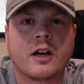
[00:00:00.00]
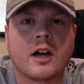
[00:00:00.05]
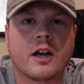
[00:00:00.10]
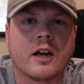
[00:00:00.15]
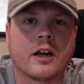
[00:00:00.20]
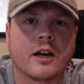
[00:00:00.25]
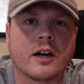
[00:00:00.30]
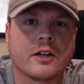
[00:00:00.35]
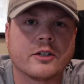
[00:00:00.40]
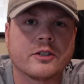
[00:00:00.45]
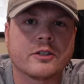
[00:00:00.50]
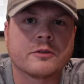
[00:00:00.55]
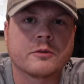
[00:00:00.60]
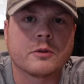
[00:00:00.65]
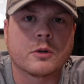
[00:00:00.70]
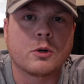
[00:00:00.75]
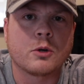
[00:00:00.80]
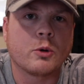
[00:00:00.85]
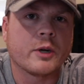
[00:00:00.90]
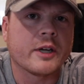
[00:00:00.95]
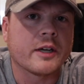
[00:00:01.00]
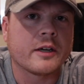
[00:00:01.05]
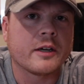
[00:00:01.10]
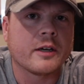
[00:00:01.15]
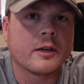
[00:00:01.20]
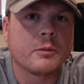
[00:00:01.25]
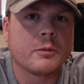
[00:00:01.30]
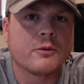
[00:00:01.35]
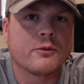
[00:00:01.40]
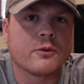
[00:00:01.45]
Alright, just real quick
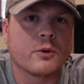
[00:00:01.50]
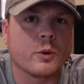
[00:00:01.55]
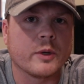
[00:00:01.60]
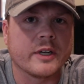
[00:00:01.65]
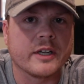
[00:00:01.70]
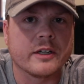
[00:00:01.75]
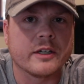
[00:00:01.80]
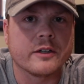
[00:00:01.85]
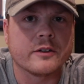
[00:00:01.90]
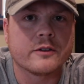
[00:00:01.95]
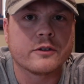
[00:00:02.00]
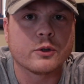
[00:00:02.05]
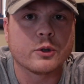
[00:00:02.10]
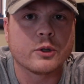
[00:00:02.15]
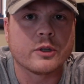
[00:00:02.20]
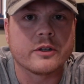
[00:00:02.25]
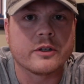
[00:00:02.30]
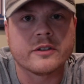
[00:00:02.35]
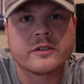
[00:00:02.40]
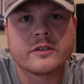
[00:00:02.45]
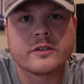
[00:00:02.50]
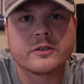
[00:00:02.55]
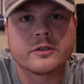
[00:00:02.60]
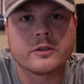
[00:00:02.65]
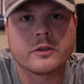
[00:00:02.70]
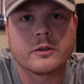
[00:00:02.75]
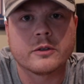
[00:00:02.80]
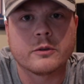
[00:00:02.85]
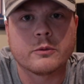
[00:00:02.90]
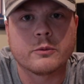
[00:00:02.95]
before we get into it, this is
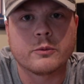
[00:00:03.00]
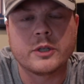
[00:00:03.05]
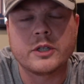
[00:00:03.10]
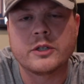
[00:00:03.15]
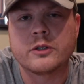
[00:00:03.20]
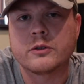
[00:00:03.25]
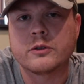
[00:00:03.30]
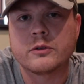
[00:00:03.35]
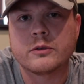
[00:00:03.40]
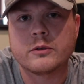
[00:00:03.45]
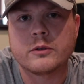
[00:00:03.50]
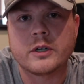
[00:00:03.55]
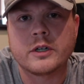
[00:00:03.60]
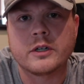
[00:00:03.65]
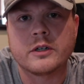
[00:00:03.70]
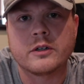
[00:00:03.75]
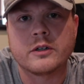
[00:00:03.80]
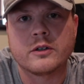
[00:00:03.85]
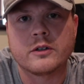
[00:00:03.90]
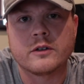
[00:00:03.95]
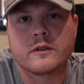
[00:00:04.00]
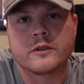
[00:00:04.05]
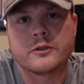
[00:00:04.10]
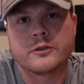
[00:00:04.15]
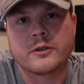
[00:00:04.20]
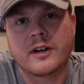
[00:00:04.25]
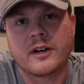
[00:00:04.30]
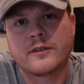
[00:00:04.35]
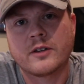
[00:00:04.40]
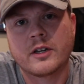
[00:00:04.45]
a redo of the
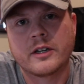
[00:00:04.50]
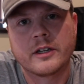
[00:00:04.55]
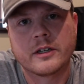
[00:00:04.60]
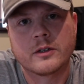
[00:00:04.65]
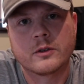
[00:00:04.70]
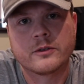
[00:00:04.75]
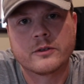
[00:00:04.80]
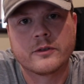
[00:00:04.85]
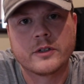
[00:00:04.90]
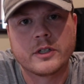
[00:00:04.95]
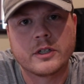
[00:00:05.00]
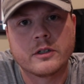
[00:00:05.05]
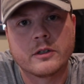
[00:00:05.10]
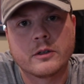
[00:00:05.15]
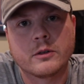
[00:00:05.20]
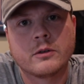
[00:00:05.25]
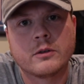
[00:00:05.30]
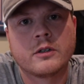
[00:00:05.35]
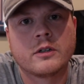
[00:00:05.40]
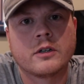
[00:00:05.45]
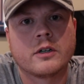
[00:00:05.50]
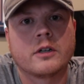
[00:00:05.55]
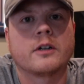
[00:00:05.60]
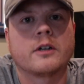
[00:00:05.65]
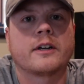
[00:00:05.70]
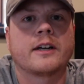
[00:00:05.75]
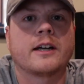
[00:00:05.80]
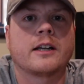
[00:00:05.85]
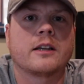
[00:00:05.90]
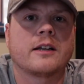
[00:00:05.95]
driveline angles video. Uh,
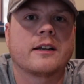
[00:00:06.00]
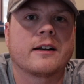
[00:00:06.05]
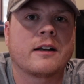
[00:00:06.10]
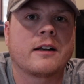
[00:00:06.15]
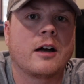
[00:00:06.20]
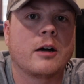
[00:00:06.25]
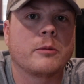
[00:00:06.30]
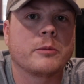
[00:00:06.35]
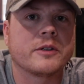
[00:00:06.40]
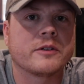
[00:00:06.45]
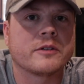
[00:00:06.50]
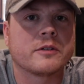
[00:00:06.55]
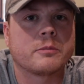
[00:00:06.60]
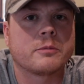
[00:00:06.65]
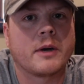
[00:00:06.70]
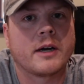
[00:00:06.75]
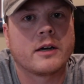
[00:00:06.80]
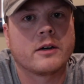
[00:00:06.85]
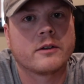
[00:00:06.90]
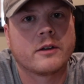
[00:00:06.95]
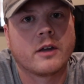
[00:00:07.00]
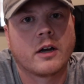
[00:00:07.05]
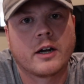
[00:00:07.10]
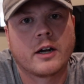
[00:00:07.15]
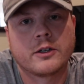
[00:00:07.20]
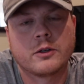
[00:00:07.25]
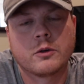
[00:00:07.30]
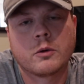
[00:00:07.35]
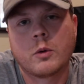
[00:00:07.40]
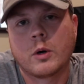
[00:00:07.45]
I got a lot of comments about the
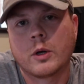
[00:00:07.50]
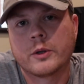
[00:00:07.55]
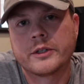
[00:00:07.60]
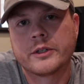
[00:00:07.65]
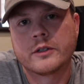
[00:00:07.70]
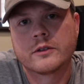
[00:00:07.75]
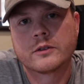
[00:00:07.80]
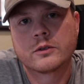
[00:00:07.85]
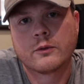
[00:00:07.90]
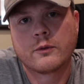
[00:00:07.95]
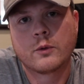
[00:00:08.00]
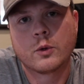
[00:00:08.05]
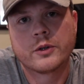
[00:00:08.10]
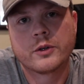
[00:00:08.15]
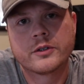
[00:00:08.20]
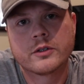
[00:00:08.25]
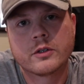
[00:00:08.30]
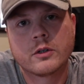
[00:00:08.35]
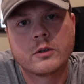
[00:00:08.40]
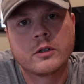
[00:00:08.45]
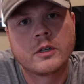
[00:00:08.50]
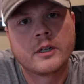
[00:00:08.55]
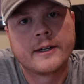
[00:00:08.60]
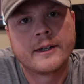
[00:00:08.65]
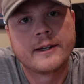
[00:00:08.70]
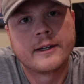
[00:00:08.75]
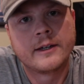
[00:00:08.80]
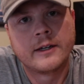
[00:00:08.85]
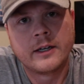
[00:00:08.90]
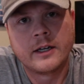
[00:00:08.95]
audio quality and so forth, so
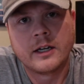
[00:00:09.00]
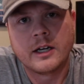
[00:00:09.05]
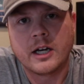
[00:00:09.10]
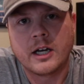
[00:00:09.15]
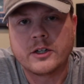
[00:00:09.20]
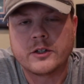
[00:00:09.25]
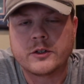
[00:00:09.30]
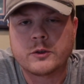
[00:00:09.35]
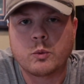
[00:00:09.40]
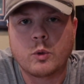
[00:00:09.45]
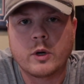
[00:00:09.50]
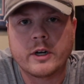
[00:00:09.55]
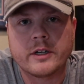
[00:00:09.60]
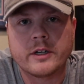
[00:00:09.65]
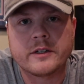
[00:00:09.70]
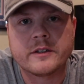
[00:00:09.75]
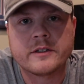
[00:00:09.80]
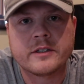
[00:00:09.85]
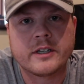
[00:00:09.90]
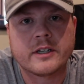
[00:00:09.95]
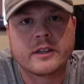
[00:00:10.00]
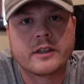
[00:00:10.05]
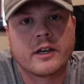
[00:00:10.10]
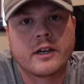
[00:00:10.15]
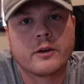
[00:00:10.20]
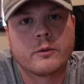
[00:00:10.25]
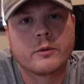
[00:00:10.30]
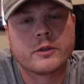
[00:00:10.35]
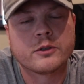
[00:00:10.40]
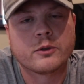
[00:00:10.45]
I just wanted to take
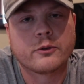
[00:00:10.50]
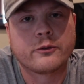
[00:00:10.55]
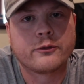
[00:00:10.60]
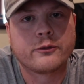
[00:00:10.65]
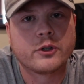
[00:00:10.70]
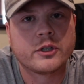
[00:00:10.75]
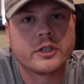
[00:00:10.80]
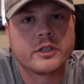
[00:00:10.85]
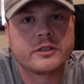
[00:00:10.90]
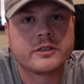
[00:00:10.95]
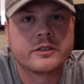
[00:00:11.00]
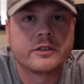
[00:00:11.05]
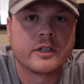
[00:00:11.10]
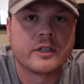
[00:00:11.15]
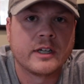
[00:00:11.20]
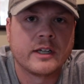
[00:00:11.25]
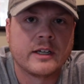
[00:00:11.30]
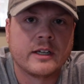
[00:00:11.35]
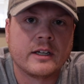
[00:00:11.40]
that original footage.